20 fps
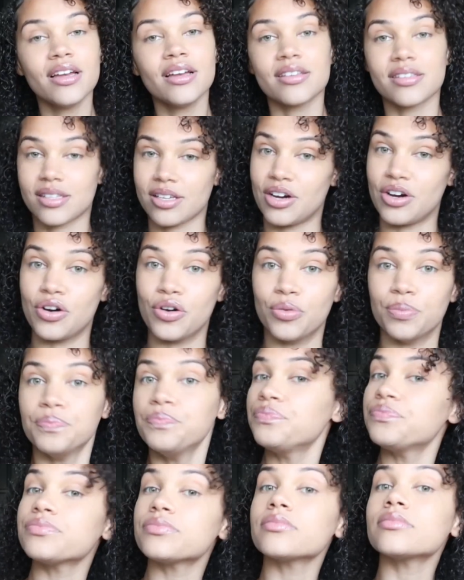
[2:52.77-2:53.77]
So
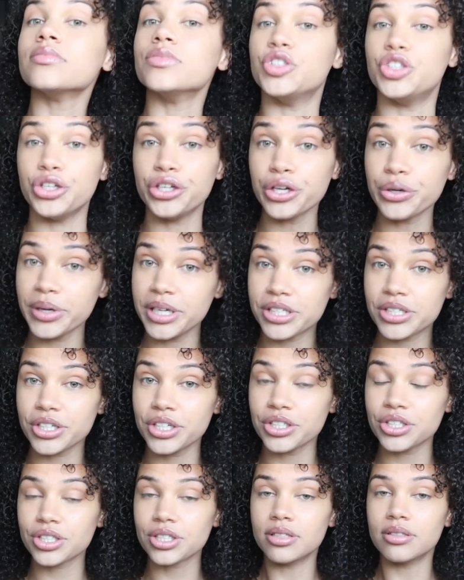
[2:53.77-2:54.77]
do your
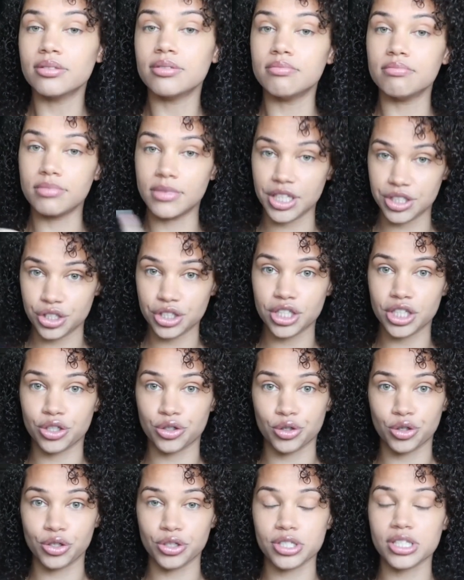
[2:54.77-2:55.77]
research, get your
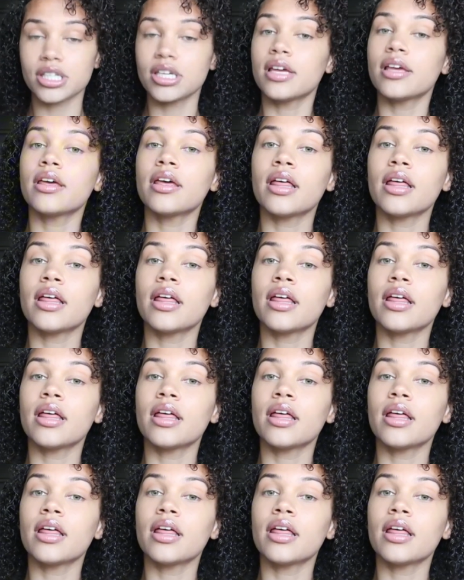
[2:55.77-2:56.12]
digitals.